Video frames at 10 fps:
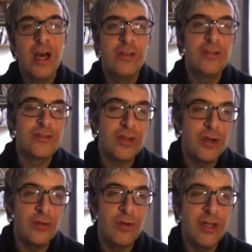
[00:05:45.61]
And the
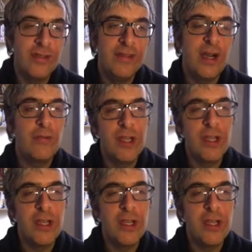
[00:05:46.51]
second one,
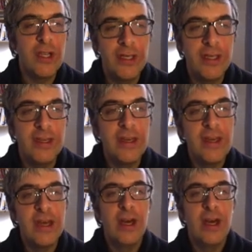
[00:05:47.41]
Darwin Core mapping,